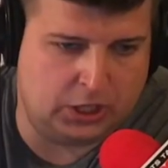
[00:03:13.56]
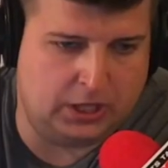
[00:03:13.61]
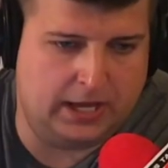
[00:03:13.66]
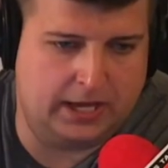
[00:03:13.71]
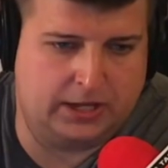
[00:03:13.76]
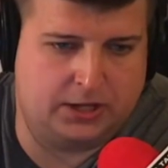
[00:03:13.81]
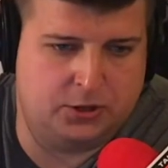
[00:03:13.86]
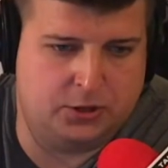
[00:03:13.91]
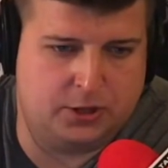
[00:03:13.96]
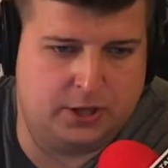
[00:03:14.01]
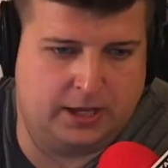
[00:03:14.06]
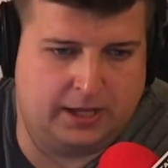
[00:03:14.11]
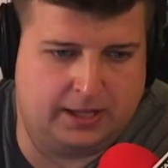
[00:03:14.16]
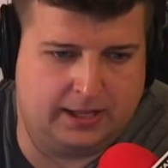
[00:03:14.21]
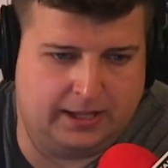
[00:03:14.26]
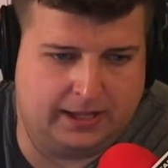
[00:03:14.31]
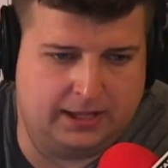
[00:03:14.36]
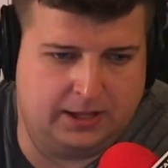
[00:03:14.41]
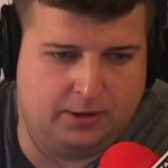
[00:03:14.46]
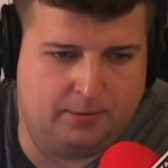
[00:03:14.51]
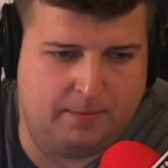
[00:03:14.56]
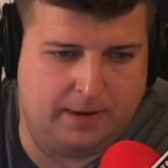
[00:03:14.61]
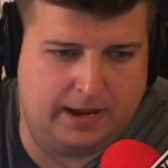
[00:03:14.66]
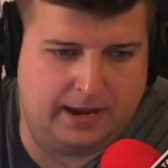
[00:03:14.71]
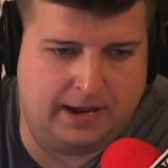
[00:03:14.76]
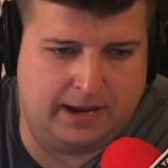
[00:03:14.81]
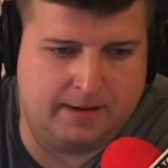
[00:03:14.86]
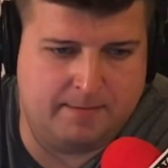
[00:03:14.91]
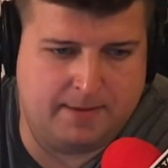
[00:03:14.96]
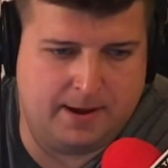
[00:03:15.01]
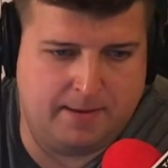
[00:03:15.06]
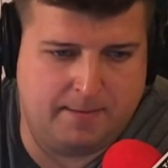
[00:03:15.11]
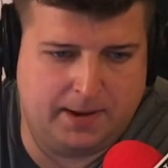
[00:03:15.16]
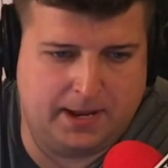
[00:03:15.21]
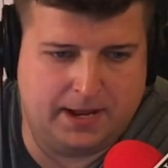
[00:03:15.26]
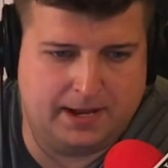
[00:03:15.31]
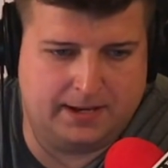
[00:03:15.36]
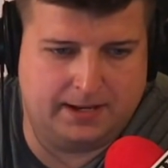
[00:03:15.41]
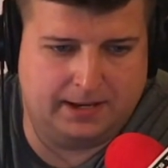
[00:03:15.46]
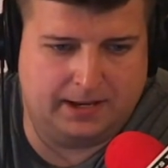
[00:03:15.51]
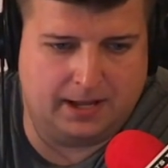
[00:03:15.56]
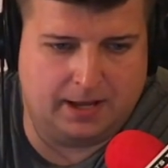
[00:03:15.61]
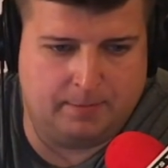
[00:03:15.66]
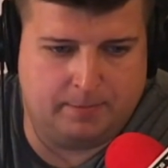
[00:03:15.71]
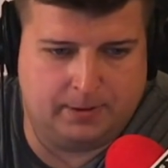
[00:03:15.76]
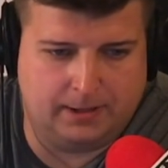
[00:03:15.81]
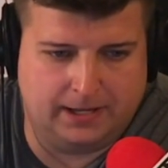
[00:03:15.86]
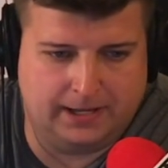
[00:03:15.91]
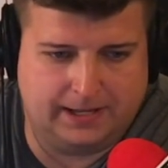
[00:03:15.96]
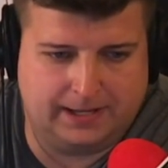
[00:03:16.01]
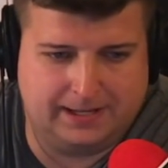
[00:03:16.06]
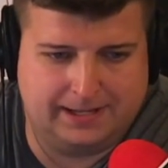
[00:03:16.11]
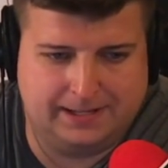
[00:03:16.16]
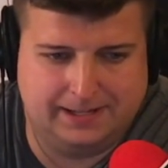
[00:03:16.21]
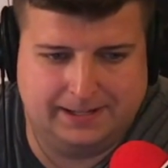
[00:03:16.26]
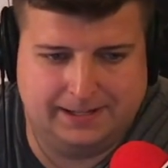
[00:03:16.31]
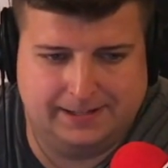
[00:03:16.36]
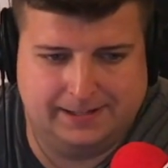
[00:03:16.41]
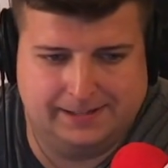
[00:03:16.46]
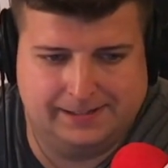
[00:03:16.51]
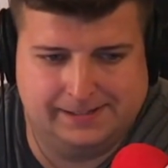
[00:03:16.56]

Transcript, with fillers: So like you think like he'll may, he may be ending up like